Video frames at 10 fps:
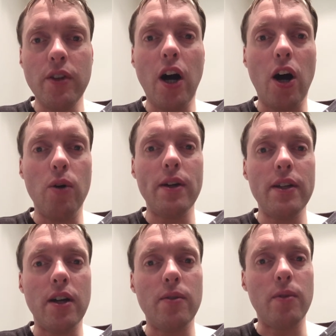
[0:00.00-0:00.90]
the whole,
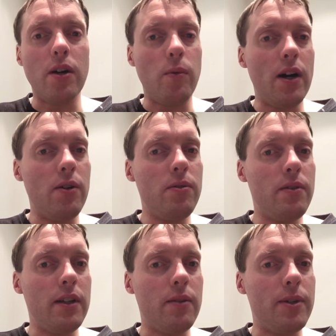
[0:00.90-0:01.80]
it worked well,
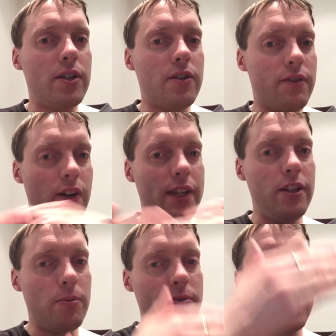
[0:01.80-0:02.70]
when you could find
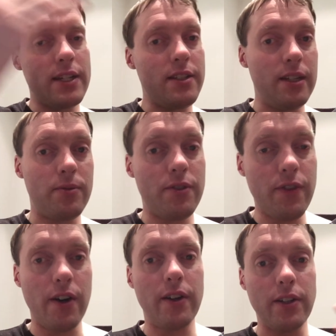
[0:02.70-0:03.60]
the objects that it was
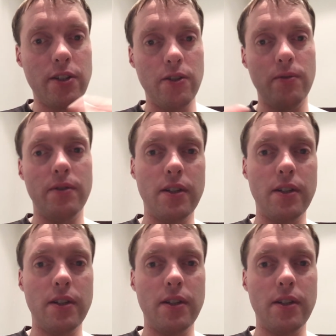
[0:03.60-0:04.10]
referring to.